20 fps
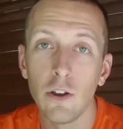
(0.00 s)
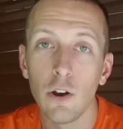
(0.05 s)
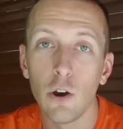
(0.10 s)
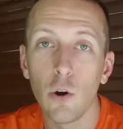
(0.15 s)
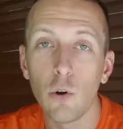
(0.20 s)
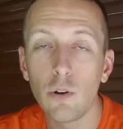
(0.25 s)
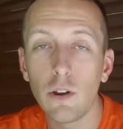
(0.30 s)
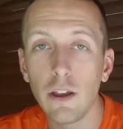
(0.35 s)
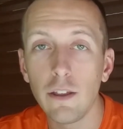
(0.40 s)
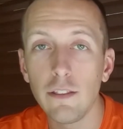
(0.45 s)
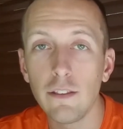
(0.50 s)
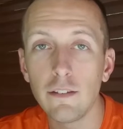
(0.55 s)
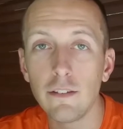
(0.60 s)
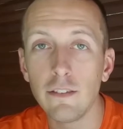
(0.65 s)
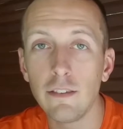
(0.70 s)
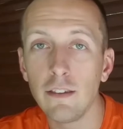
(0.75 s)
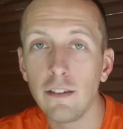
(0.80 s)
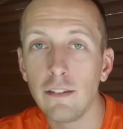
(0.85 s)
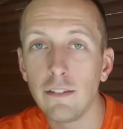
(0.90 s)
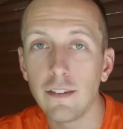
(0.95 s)
okay, this is
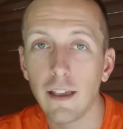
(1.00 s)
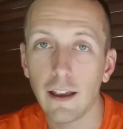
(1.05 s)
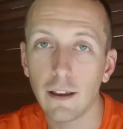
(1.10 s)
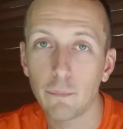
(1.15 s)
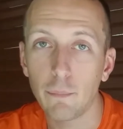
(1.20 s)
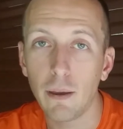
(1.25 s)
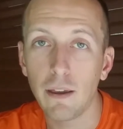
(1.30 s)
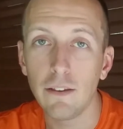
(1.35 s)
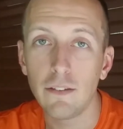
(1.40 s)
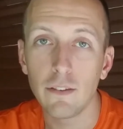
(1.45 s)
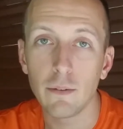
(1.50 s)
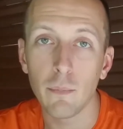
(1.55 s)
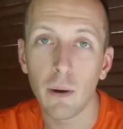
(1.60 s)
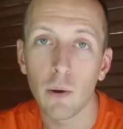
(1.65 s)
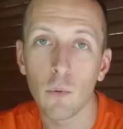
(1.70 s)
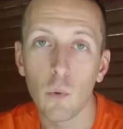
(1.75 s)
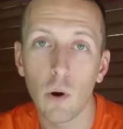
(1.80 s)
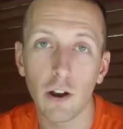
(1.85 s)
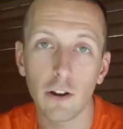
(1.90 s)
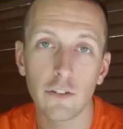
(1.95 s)
the exact pace that my
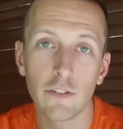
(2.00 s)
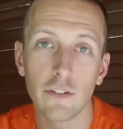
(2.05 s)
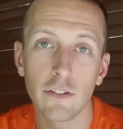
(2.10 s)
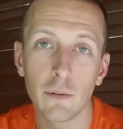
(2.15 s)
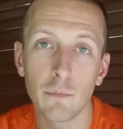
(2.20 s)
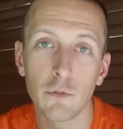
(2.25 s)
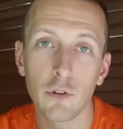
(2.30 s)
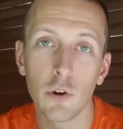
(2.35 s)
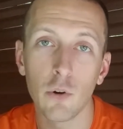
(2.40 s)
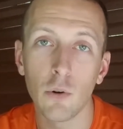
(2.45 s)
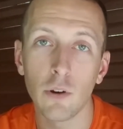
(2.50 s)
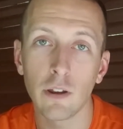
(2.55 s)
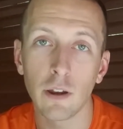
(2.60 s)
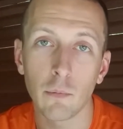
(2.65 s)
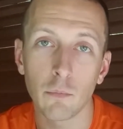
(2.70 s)
watch says I'm going,